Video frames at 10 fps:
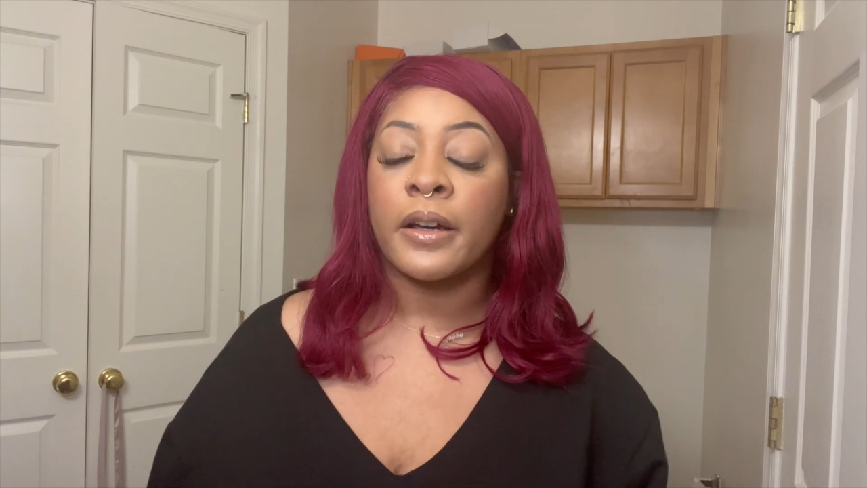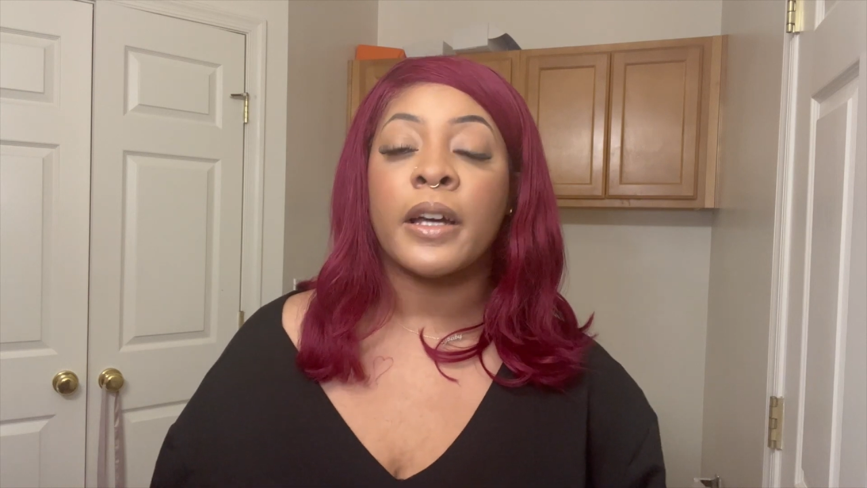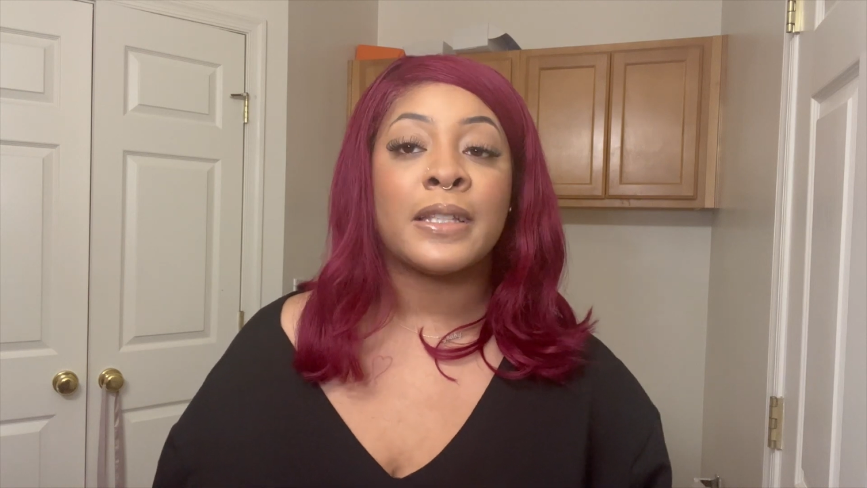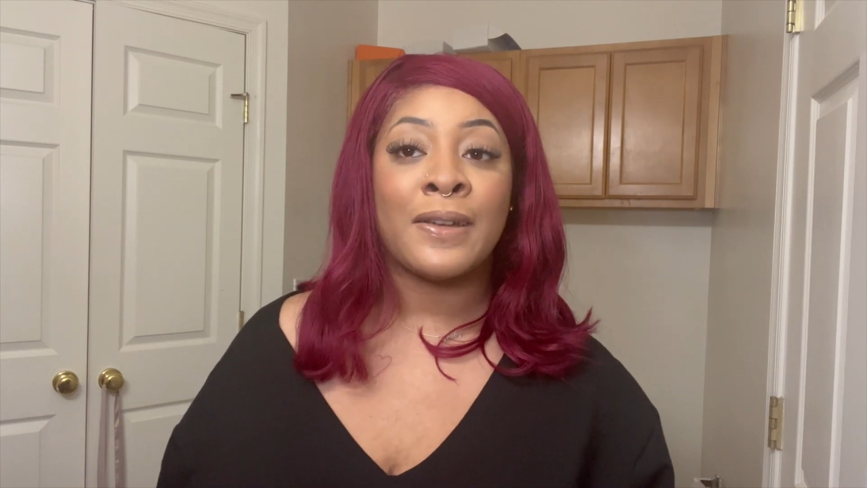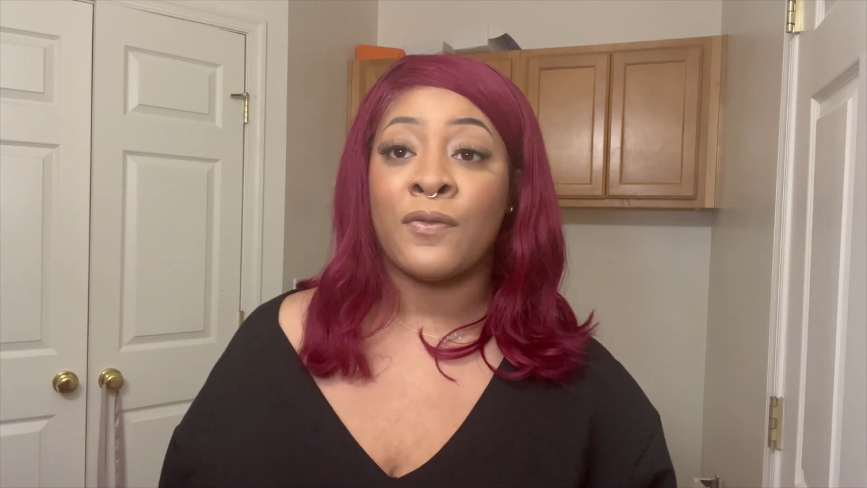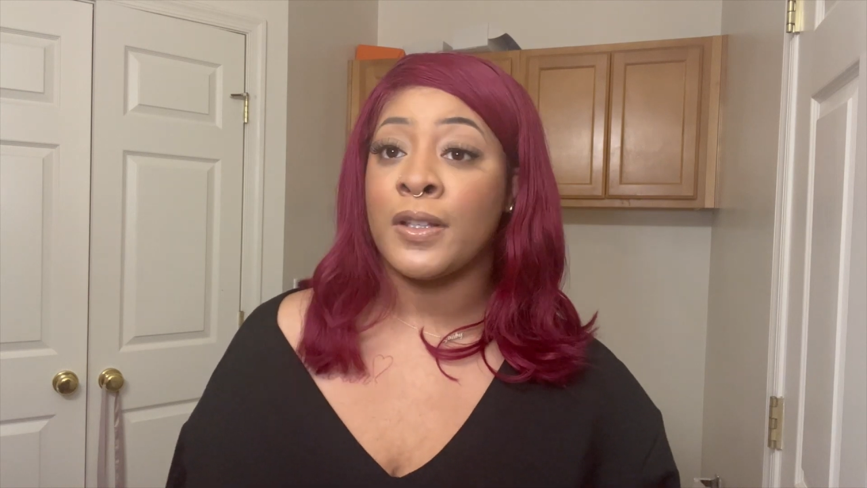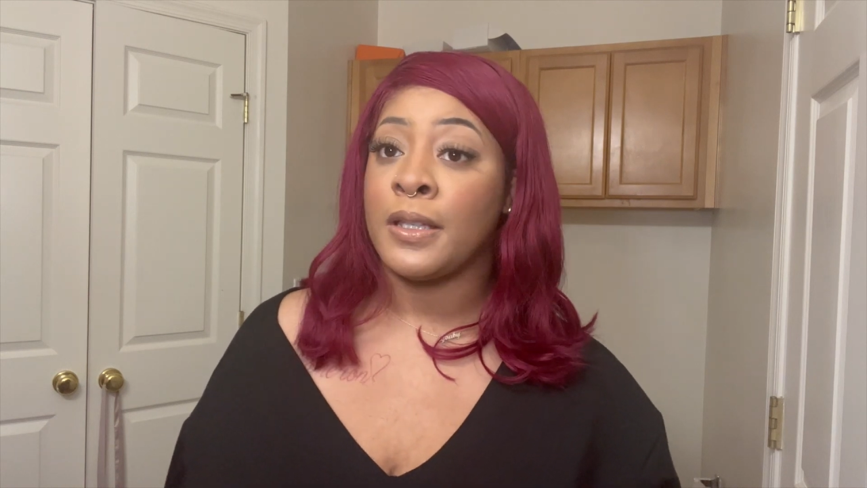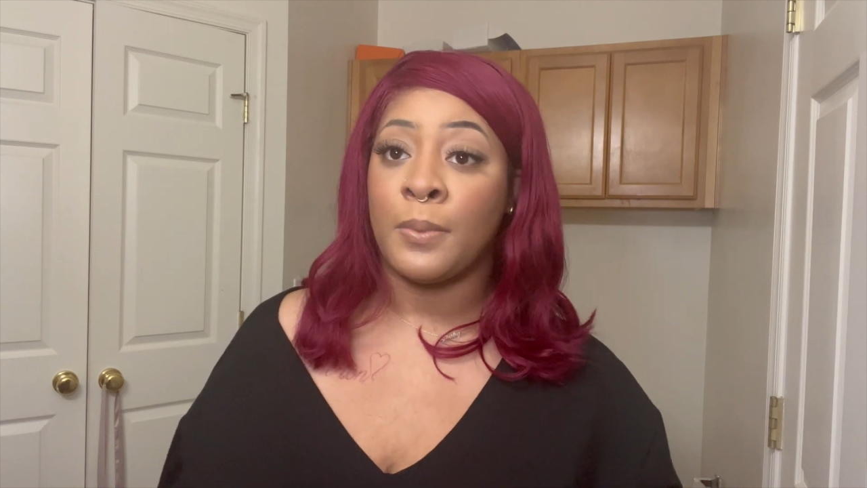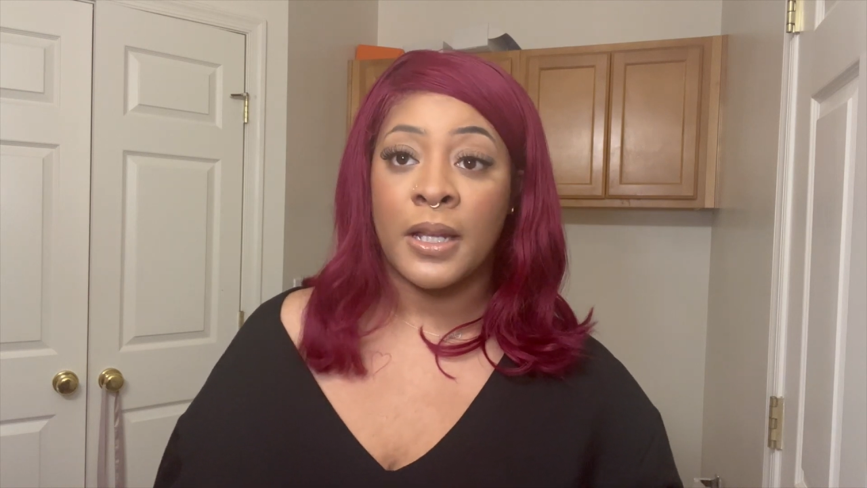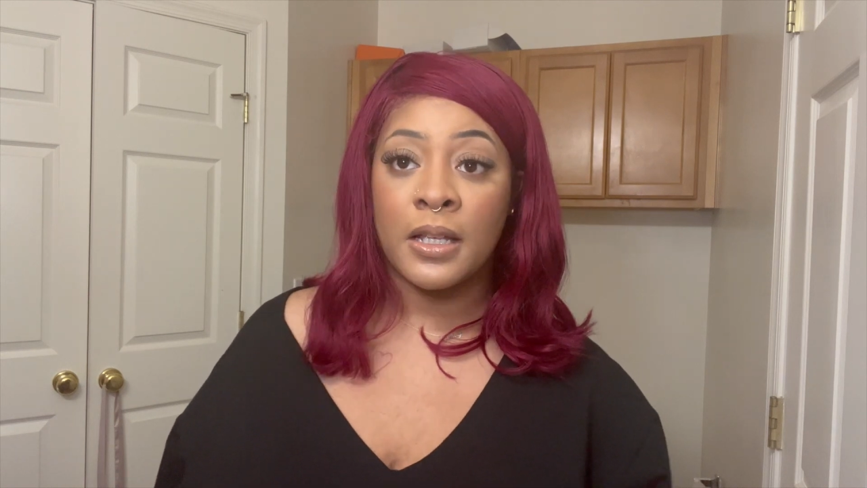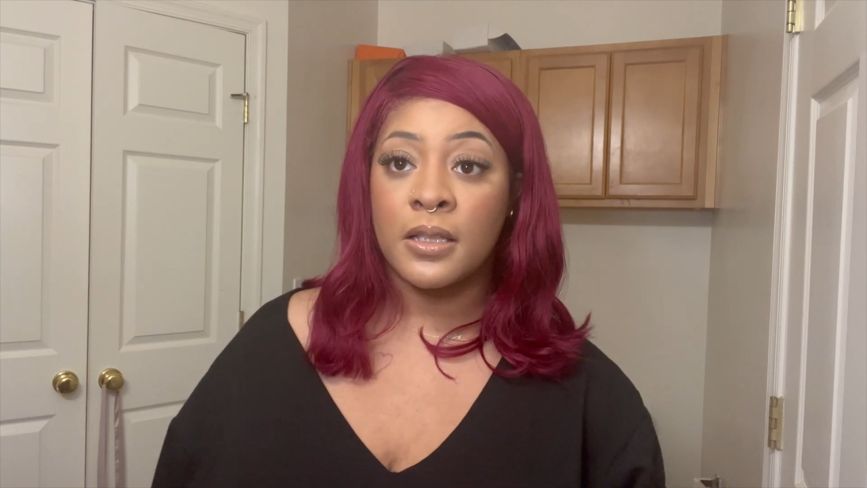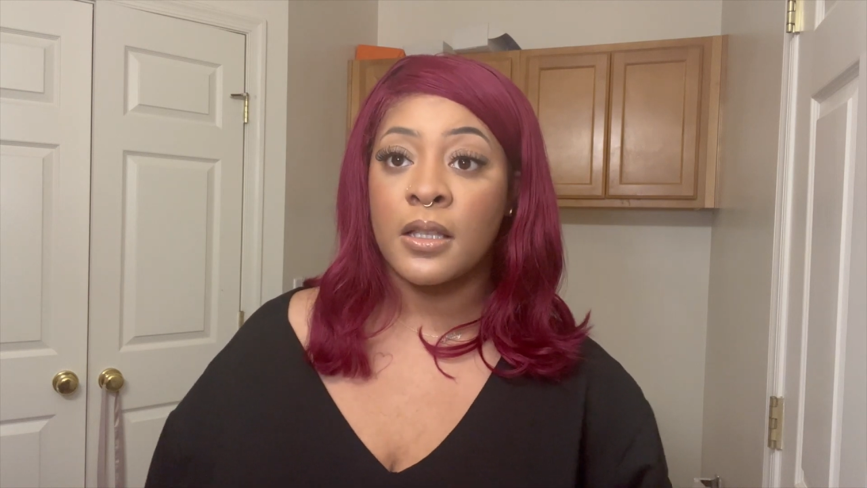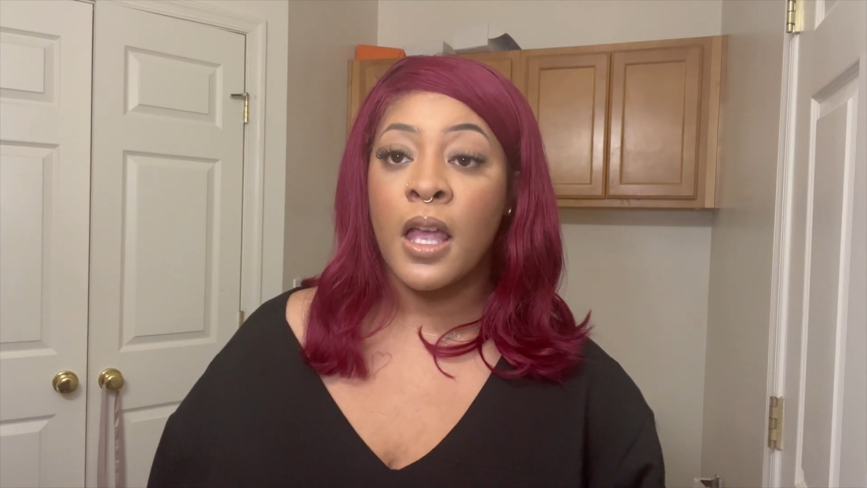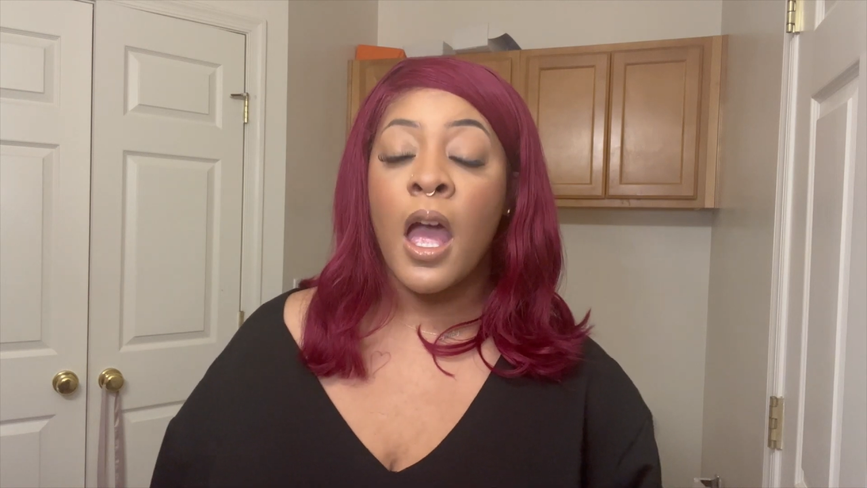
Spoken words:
10, 15 minutes.